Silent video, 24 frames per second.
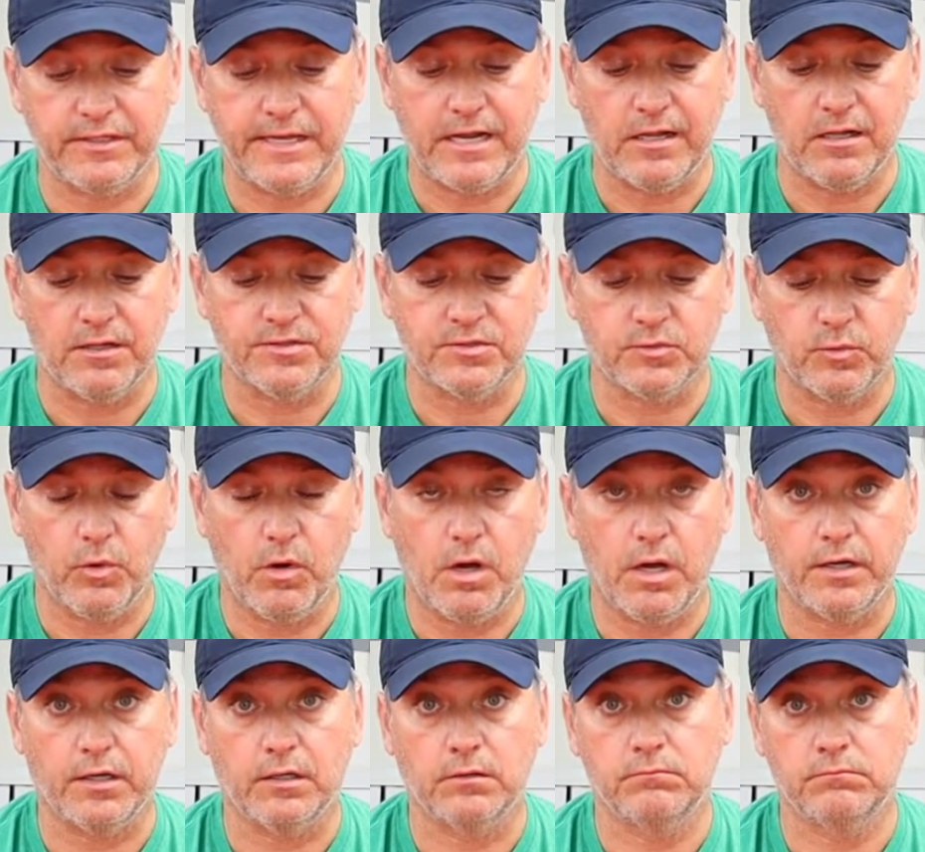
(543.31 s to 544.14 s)
gallons of
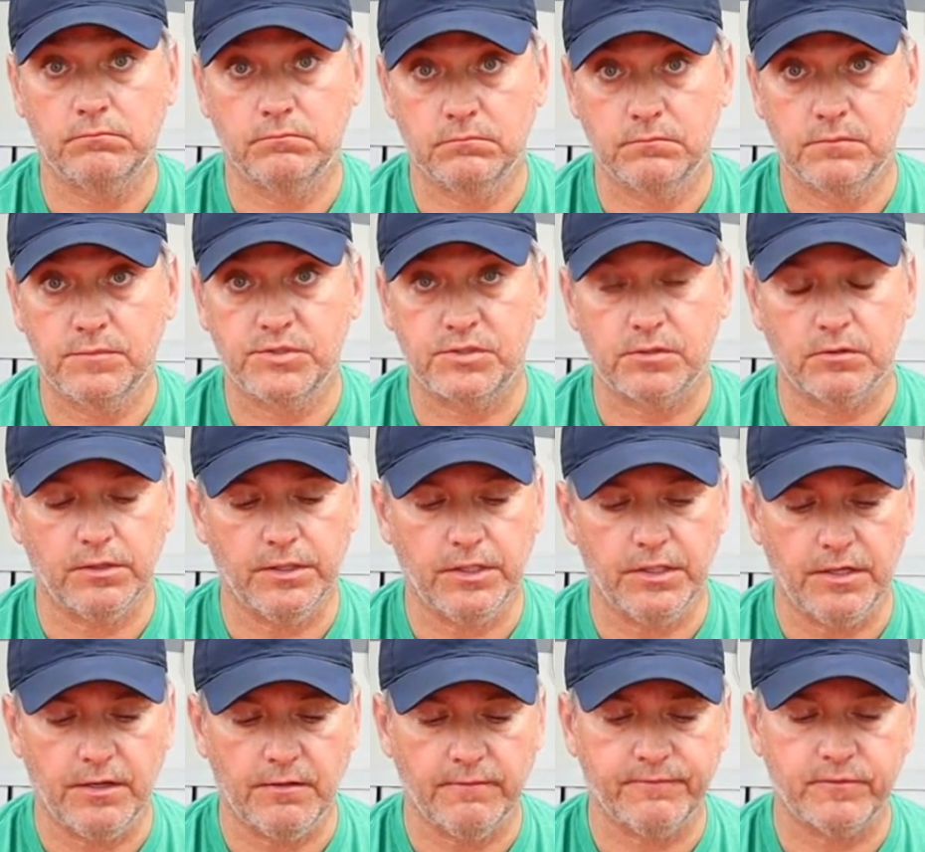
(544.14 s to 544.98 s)
water. Certainly
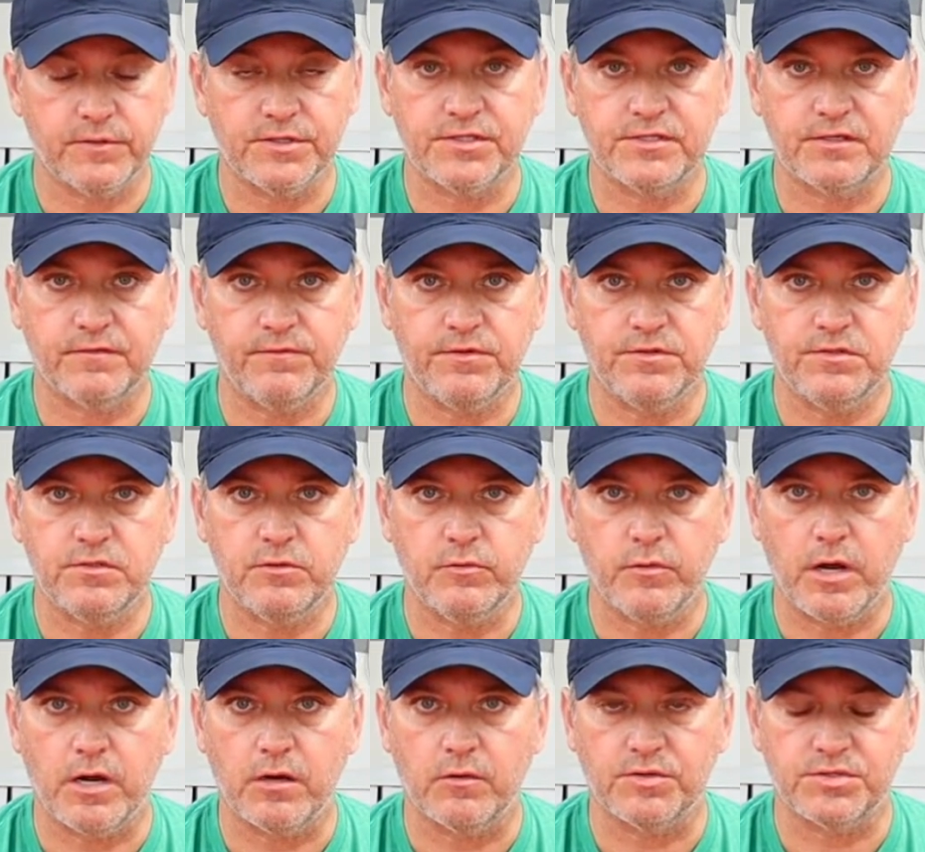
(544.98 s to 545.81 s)
enough for a
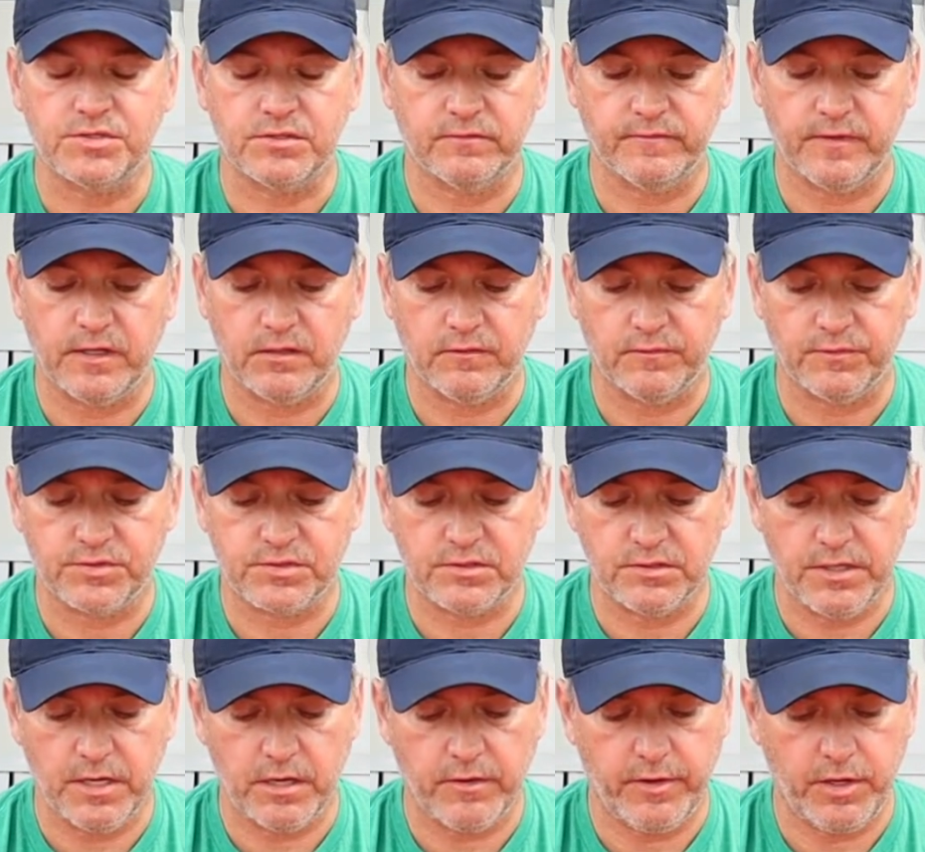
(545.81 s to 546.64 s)
72-hour survival
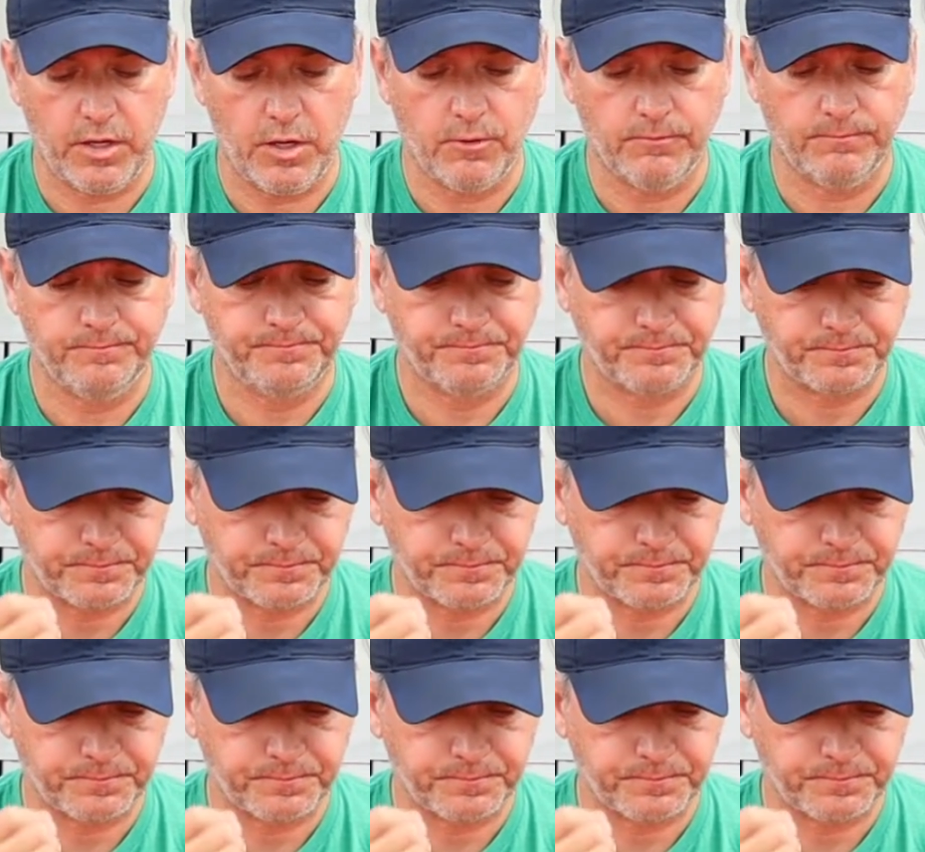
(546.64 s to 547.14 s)
scenario.